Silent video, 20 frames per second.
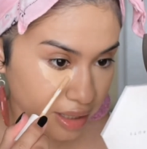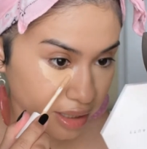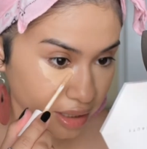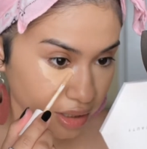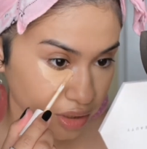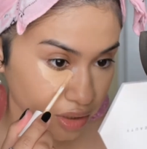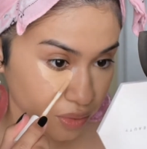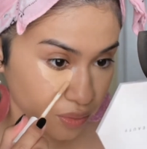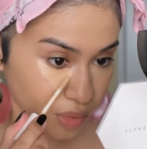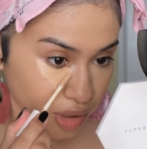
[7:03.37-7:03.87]

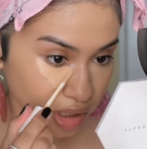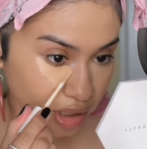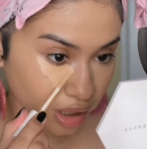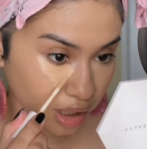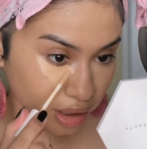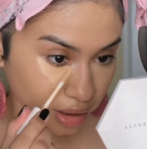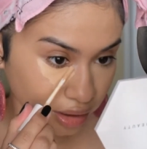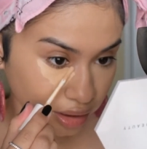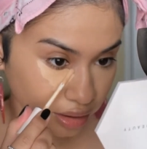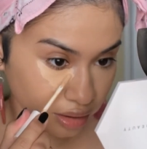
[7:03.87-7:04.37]
is
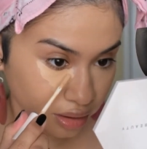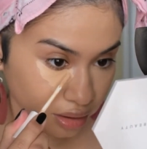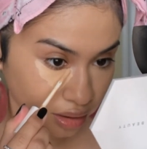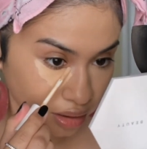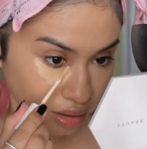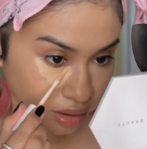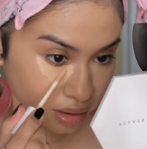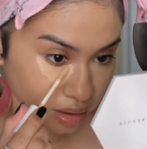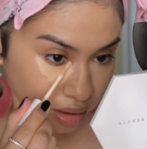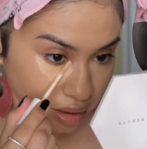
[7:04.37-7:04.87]
Rihanna.
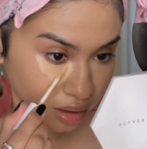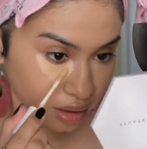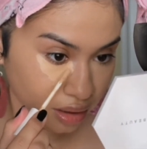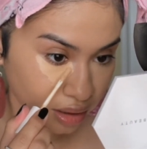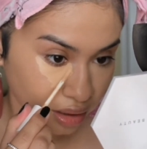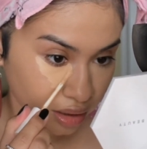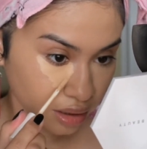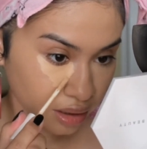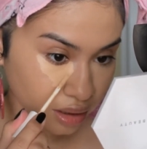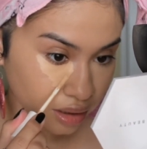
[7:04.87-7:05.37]

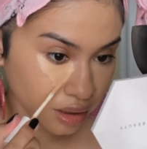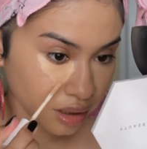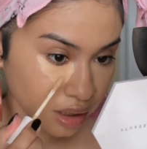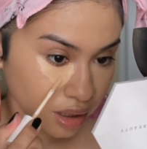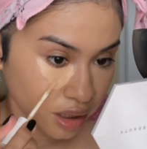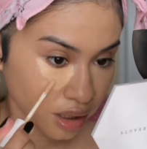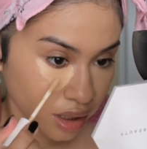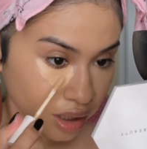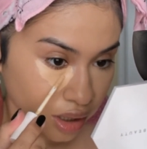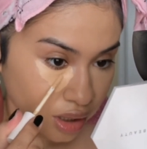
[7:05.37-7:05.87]

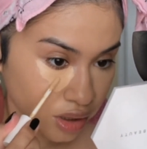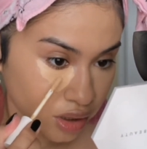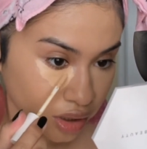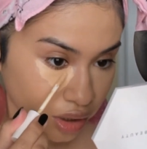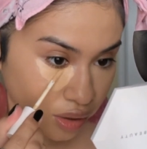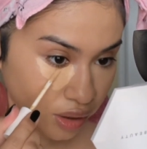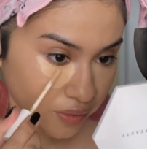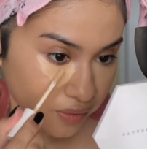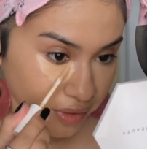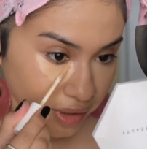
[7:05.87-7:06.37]
So
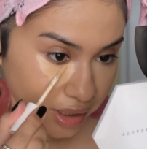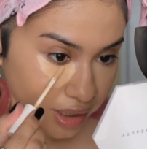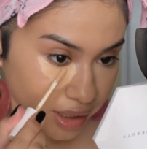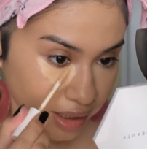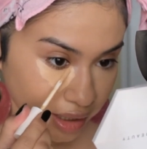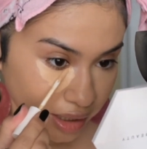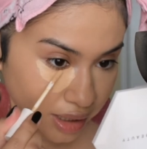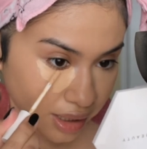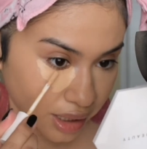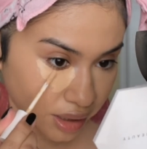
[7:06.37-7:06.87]
I feel
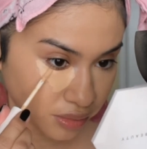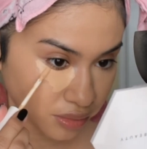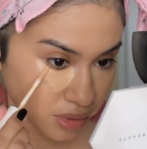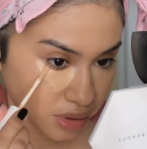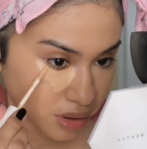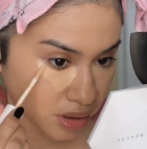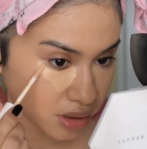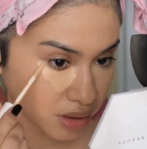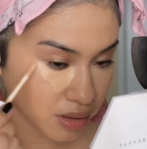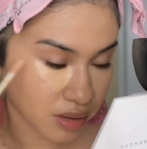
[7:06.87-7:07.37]
like it
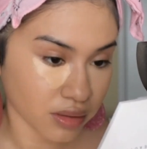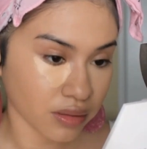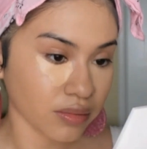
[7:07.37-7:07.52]
counts.